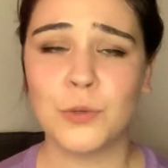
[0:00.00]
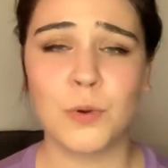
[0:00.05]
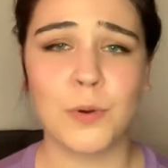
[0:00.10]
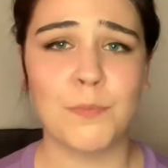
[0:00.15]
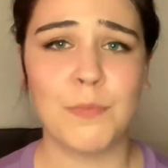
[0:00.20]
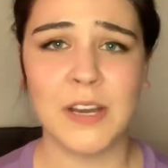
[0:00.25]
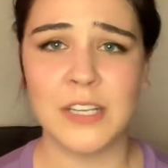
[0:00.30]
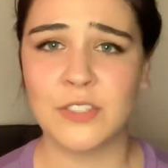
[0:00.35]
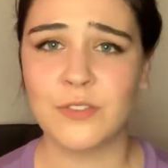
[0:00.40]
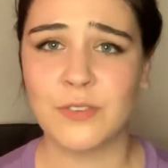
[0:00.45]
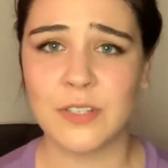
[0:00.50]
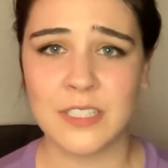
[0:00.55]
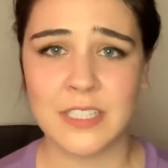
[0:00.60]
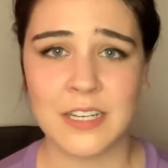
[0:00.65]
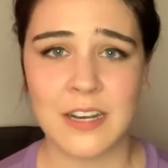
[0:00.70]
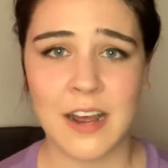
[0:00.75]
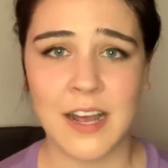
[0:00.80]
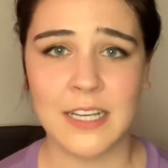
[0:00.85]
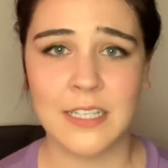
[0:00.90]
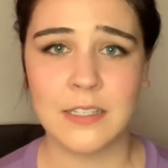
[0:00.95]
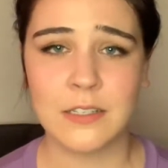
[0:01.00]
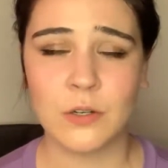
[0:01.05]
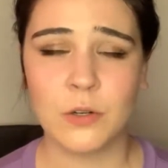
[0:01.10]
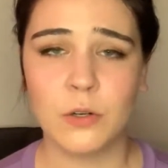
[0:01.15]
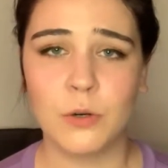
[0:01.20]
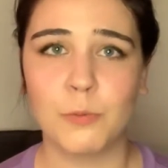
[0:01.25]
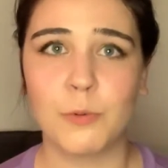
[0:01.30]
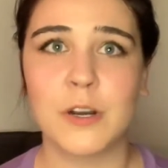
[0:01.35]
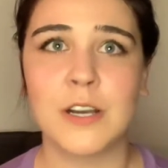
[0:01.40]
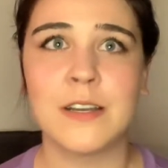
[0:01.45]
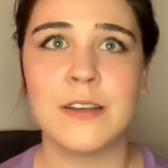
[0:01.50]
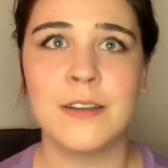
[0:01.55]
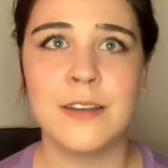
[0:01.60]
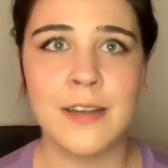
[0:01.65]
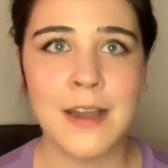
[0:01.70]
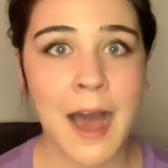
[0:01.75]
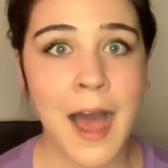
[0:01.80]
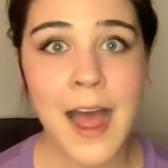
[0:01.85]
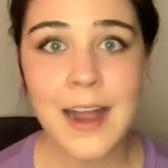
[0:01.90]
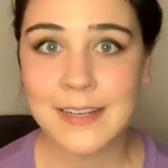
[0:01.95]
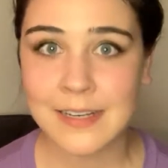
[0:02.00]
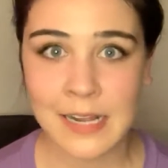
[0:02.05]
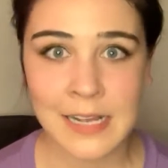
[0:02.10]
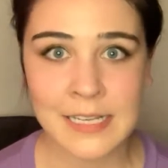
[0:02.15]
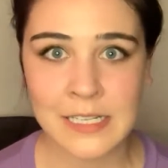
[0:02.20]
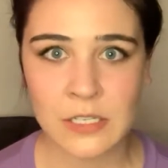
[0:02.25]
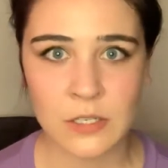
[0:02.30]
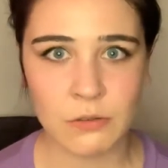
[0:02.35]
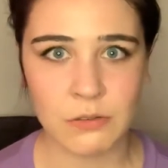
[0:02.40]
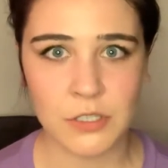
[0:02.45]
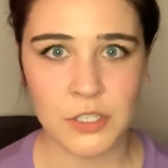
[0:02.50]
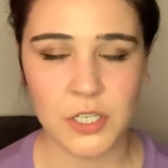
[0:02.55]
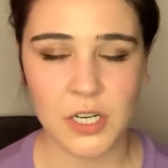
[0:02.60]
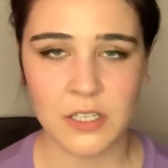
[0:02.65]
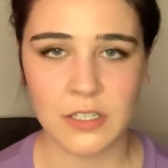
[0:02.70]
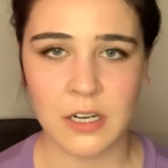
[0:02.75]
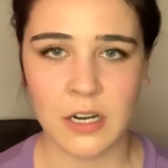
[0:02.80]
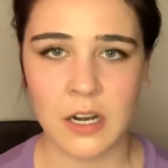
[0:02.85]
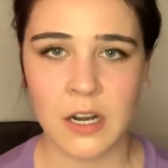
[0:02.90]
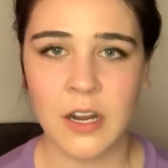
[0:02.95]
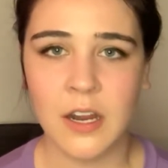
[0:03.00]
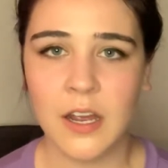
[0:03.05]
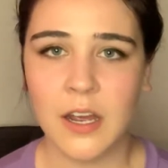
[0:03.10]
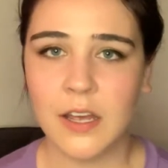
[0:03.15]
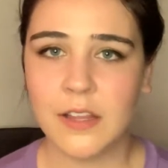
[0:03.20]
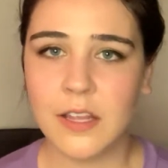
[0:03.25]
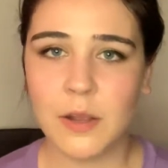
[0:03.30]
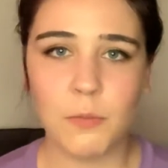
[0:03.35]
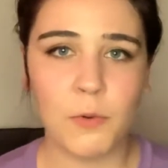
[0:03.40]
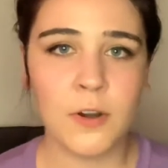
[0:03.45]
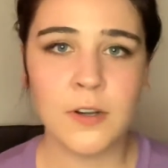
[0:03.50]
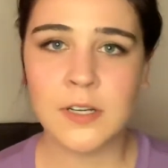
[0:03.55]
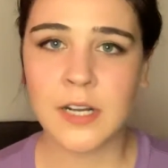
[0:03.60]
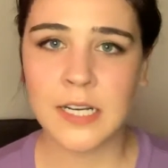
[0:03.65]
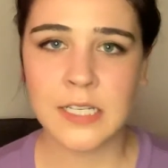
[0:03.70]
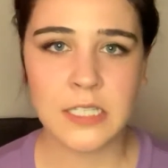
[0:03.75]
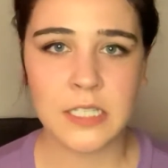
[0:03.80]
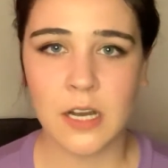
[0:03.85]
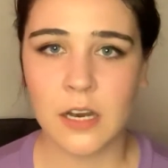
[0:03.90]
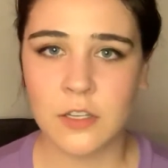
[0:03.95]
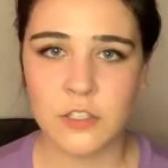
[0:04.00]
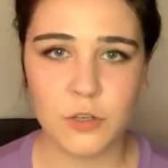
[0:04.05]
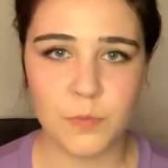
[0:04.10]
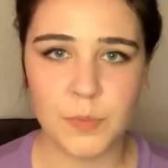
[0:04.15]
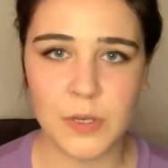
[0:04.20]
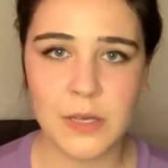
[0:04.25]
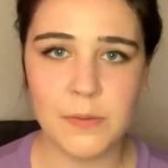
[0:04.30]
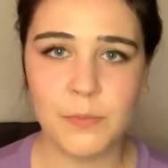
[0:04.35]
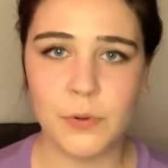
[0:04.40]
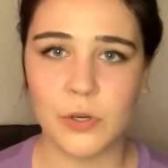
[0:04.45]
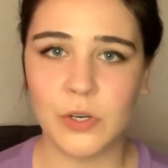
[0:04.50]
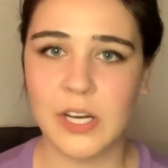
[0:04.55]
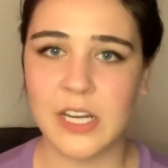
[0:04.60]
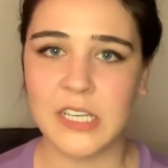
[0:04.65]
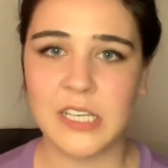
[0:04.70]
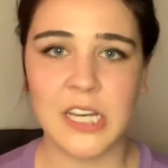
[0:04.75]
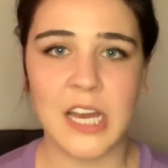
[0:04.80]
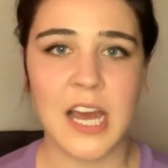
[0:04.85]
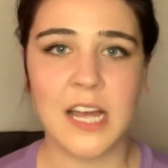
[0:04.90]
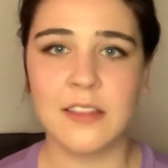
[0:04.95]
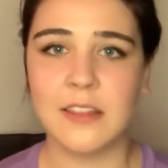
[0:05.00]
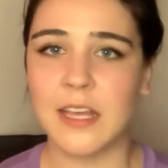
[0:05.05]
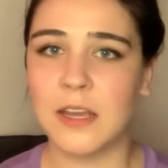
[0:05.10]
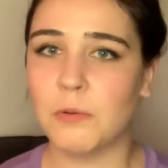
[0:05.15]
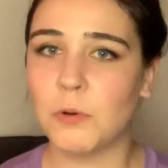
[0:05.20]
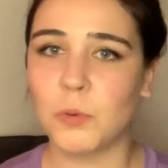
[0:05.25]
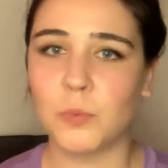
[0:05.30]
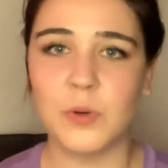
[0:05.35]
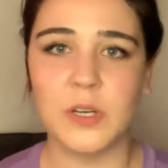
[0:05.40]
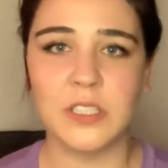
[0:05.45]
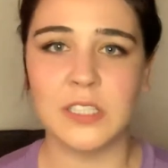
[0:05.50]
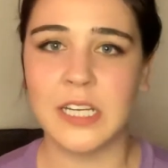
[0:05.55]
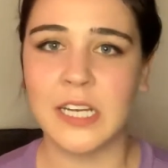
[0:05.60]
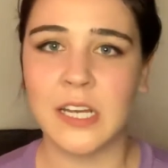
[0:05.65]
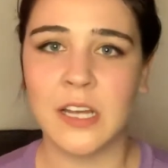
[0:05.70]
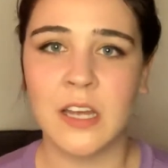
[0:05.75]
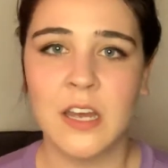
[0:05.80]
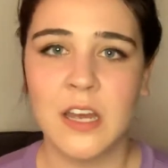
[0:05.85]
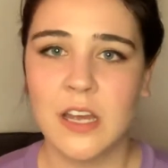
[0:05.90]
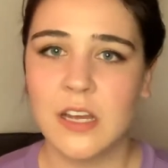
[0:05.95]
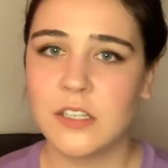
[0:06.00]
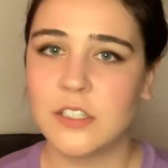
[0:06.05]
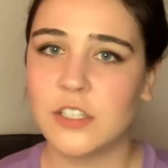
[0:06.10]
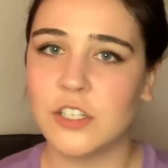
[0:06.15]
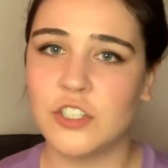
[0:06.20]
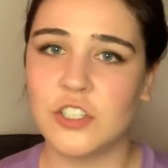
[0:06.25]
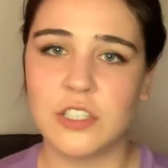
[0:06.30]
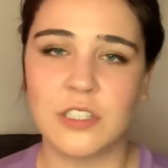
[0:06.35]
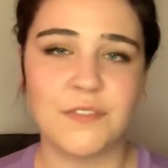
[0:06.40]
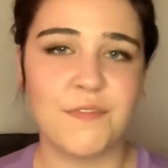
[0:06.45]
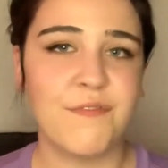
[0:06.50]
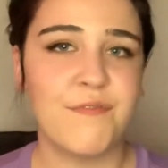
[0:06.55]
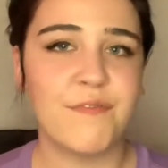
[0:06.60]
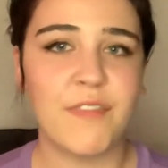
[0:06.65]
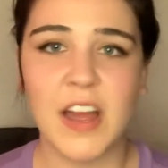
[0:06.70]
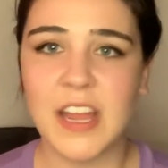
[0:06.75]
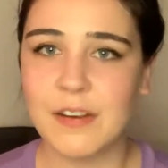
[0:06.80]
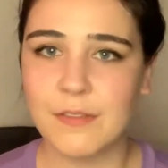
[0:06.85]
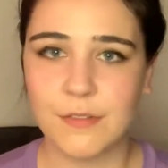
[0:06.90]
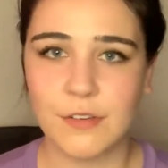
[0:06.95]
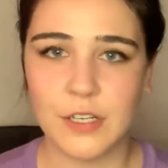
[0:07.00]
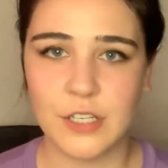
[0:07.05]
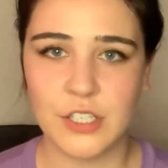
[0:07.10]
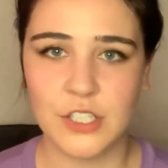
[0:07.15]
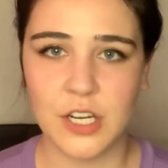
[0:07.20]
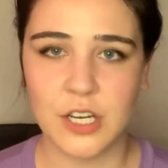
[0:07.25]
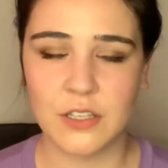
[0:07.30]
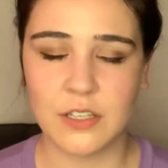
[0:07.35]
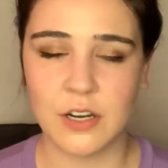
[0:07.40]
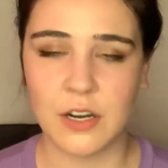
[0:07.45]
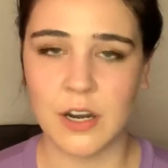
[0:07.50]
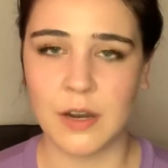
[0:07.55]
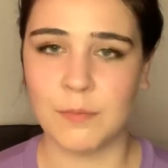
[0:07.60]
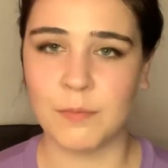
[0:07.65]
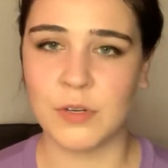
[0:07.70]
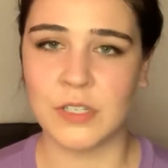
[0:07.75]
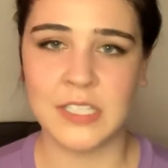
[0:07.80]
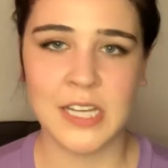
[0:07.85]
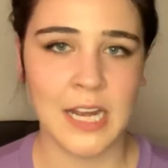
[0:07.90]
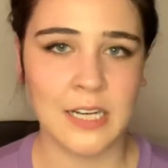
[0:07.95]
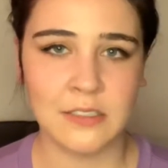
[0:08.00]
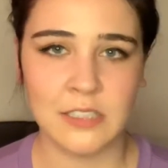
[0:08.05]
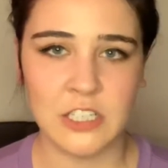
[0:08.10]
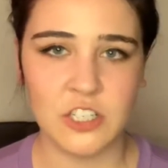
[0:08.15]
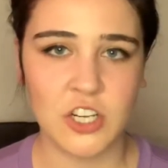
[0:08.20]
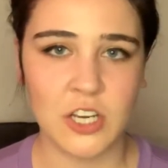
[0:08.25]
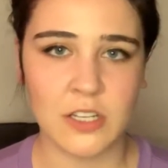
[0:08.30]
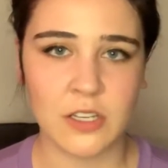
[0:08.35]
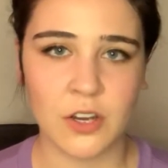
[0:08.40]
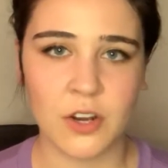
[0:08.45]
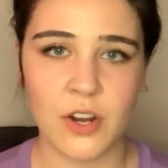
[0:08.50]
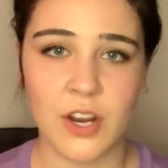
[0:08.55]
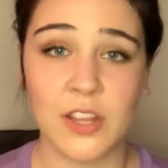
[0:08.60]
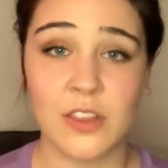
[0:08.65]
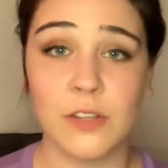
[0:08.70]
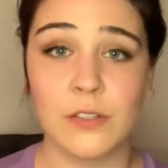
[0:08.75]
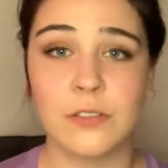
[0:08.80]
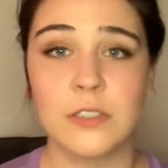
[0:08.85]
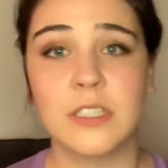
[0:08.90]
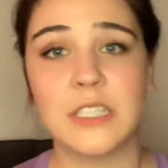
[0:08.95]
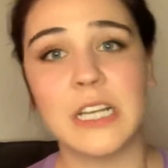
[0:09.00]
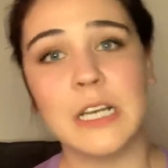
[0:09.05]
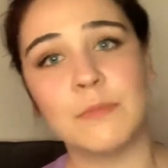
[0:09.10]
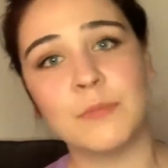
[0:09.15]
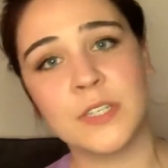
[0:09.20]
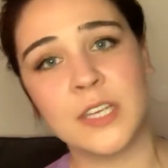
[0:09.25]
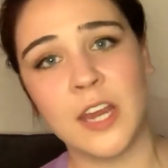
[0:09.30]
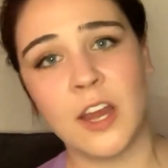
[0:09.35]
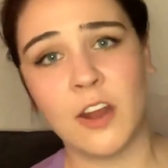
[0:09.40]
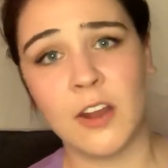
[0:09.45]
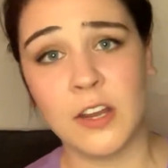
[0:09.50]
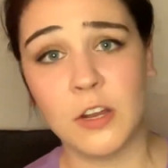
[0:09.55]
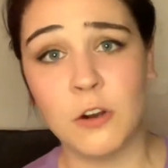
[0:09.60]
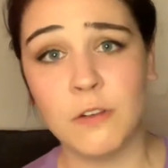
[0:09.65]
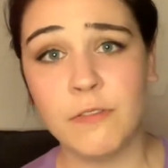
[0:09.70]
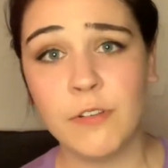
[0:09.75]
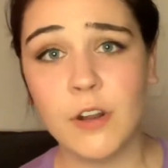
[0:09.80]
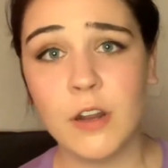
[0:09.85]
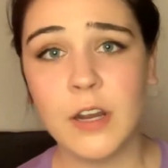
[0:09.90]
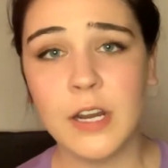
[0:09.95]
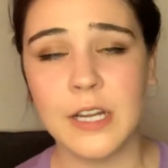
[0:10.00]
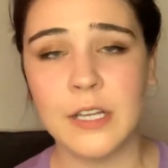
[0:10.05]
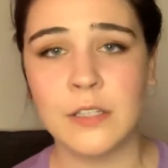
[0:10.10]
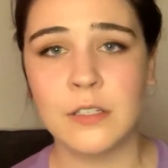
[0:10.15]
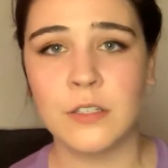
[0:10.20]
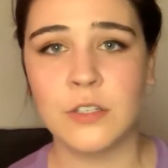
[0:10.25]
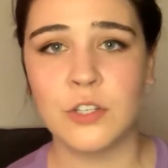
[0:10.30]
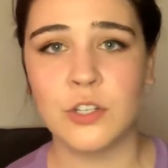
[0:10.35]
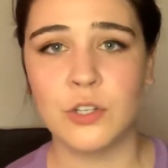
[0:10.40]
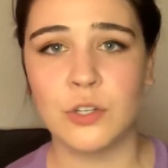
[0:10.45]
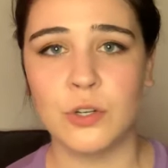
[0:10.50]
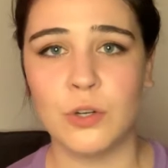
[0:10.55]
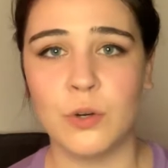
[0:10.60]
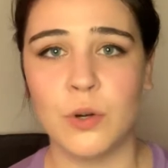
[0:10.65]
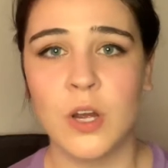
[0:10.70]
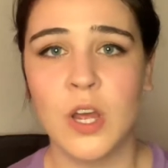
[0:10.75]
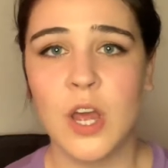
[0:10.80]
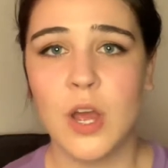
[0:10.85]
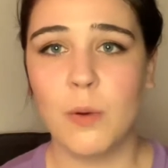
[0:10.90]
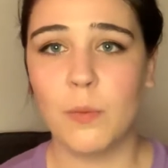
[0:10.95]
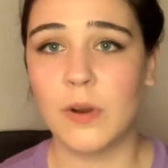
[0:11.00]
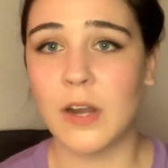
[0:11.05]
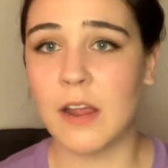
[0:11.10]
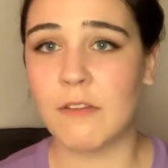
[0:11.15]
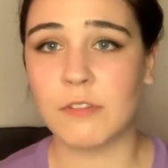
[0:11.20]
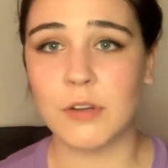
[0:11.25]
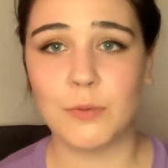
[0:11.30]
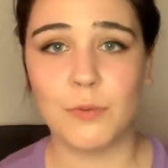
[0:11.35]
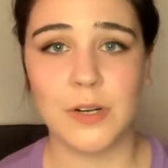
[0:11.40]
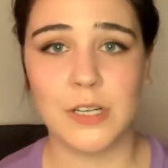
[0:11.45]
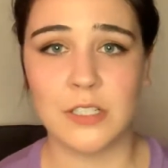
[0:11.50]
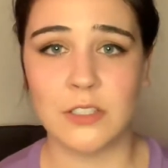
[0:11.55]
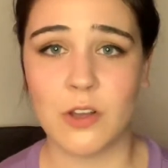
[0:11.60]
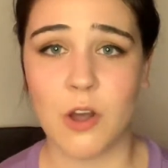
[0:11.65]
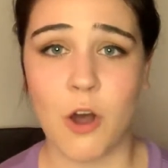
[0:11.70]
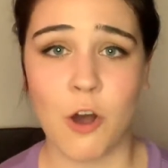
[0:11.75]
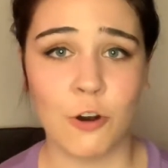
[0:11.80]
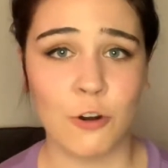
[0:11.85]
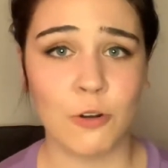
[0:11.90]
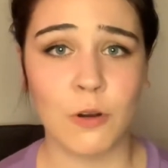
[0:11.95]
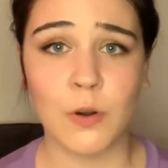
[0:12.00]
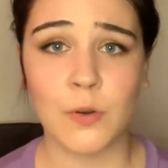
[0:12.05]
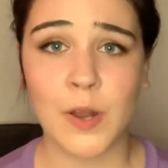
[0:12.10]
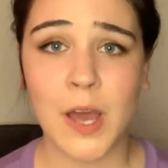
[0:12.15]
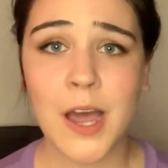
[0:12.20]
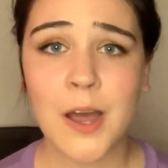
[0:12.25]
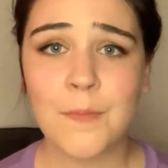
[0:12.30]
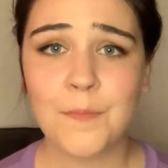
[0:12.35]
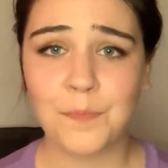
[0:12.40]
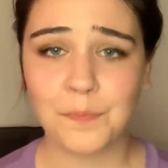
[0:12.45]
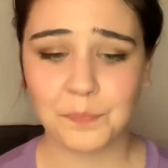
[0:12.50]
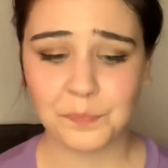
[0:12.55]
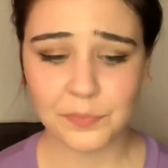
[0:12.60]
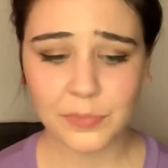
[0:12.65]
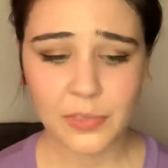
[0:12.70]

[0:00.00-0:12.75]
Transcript: who were best friends in high school were not nice to each other. They weren't nice to other people, and yet they were willing to just fight for each other and protect each other. And those themes carry over into when everyone is all grown up.